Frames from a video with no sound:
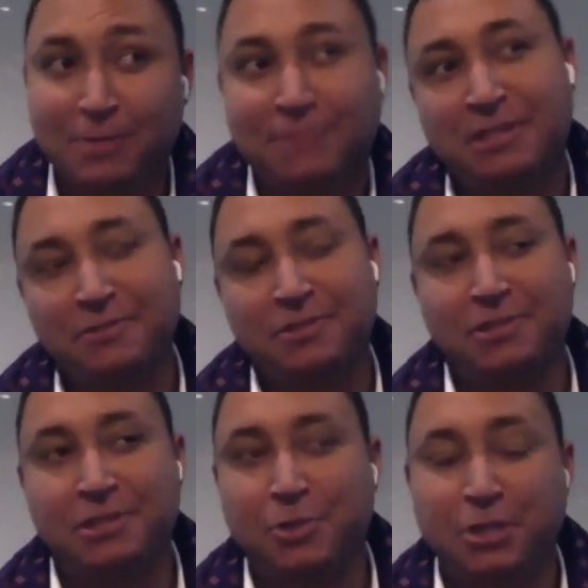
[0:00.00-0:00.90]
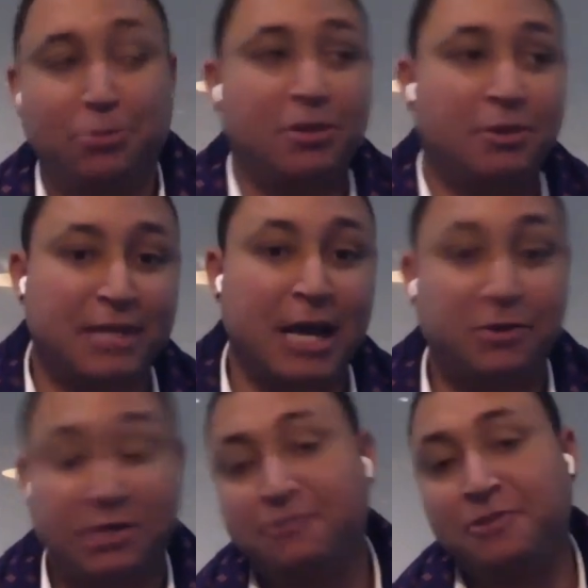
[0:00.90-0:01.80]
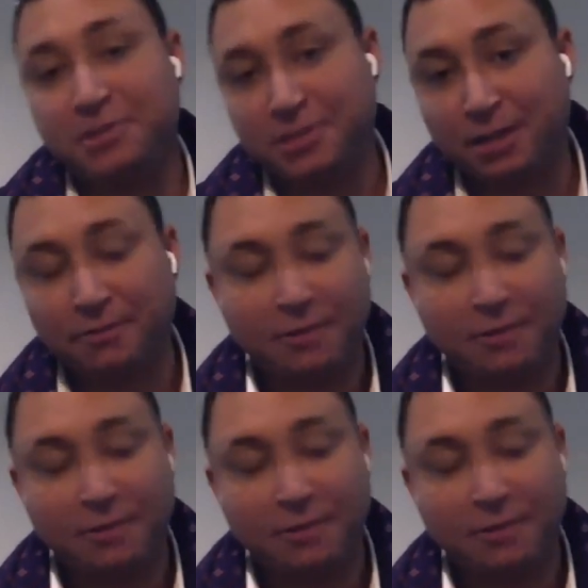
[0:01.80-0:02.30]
But the difference is when you put in those hours, it's for yourself.